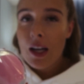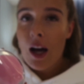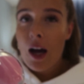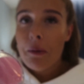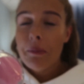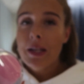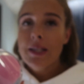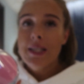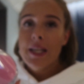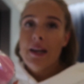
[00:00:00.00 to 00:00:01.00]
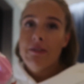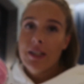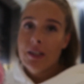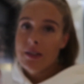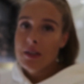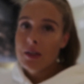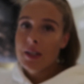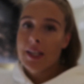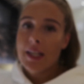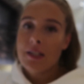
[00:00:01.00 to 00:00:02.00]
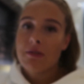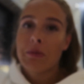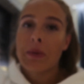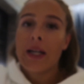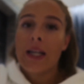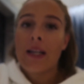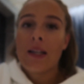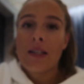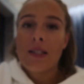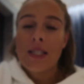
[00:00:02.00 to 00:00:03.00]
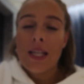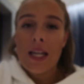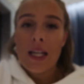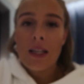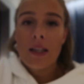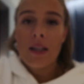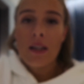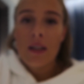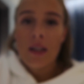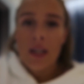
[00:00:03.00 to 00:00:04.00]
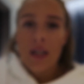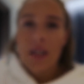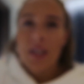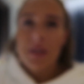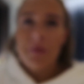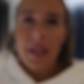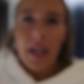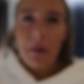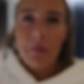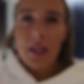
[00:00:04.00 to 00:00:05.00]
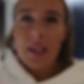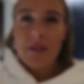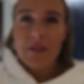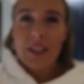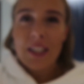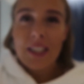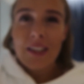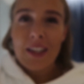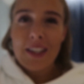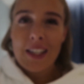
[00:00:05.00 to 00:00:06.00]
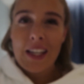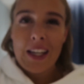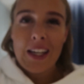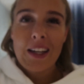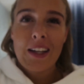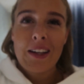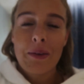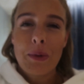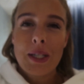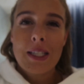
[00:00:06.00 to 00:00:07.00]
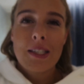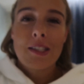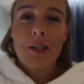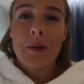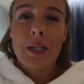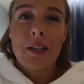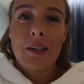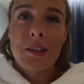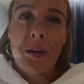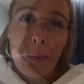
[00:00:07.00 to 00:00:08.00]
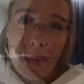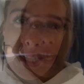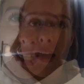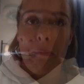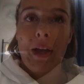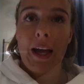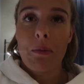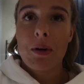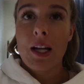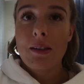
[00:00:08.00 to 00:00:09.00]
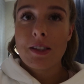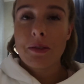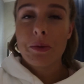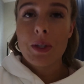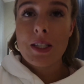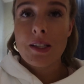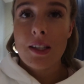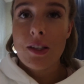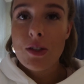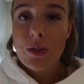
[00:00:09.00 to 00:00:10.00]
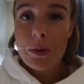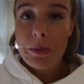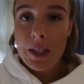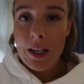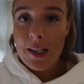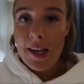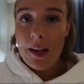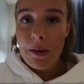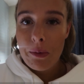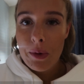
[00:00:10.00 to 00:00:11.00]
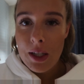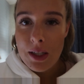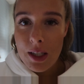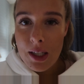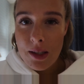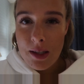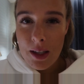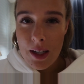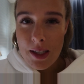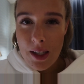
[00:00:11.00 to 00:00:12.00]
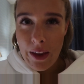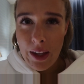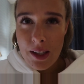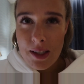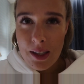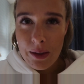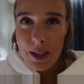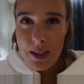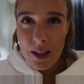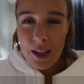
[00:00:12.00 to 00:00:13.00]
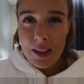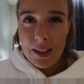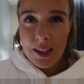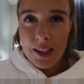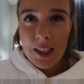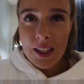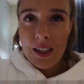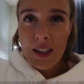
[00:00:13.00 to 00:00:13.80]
And see if it does good things for my skin. Is my camera lens really dirty? What is going on? Okay, well, yeah, my camera lens was super dirty, which is nice. I think it still is kind of dirty.